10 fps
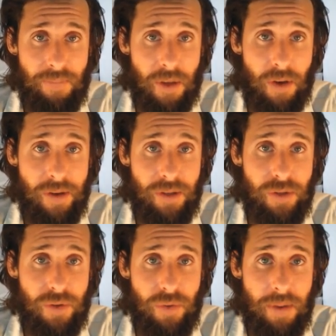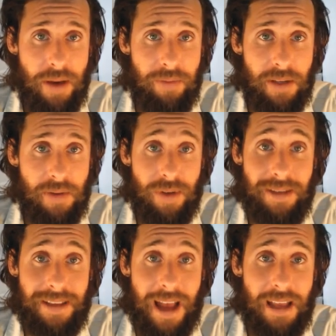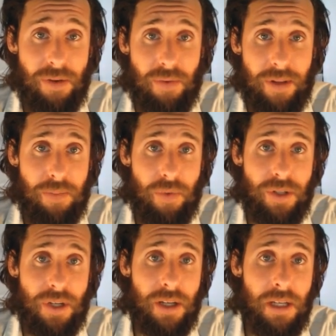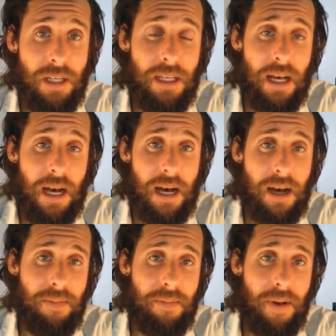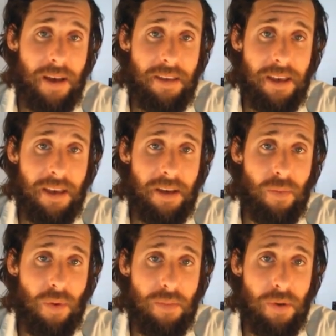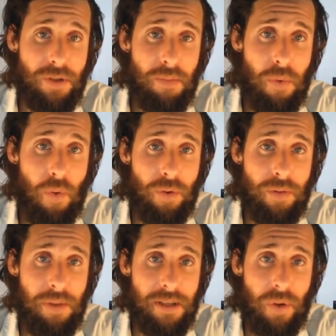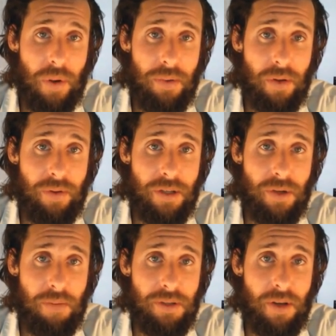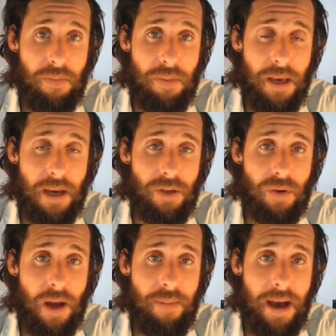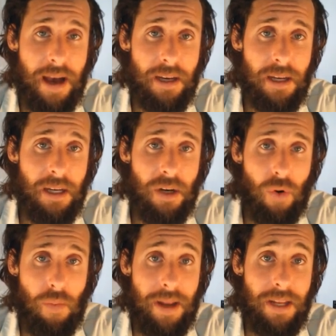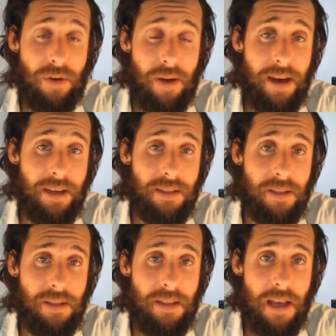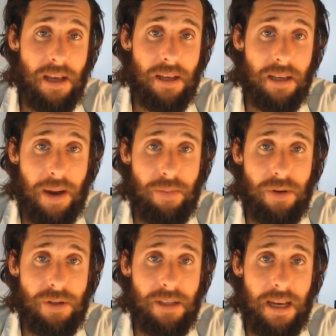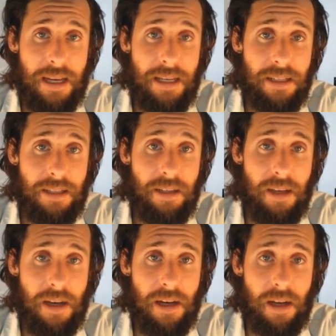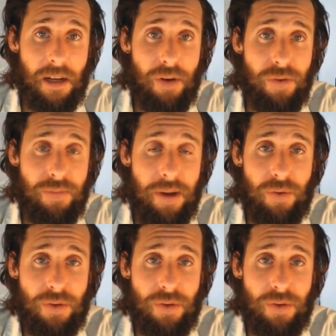going to be able to withstand all that moisture. I think one of the most important bits of equipment on this trip is going to be a dry bag or many dry bags to stick cameras and clothes and medical